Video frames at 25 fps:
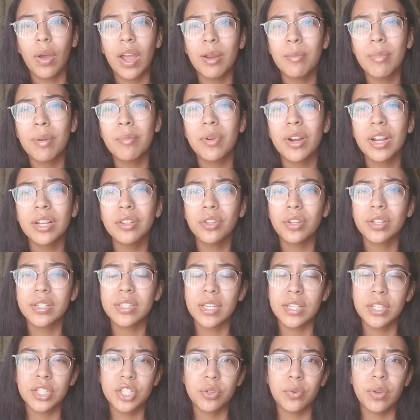I remember I
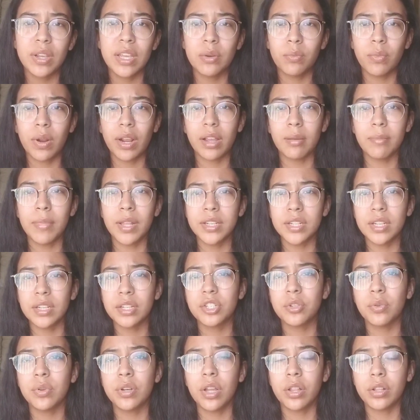looked into it and recommended
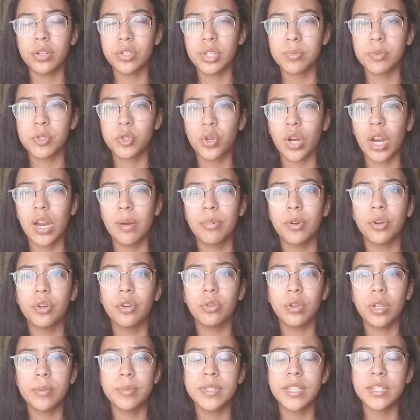it to another subscriber
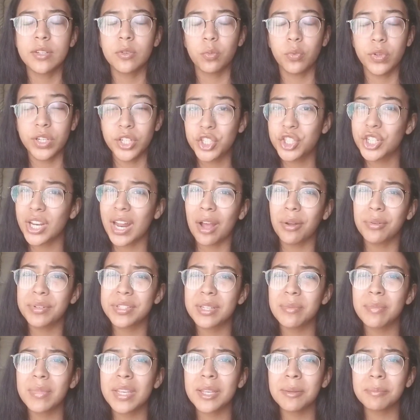who reached out
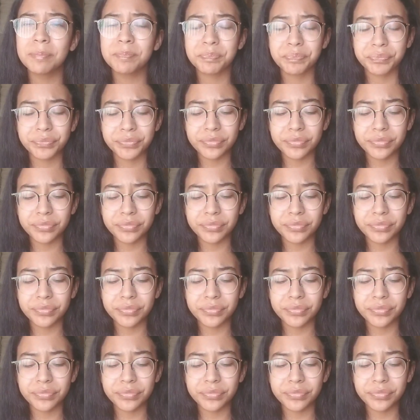to me.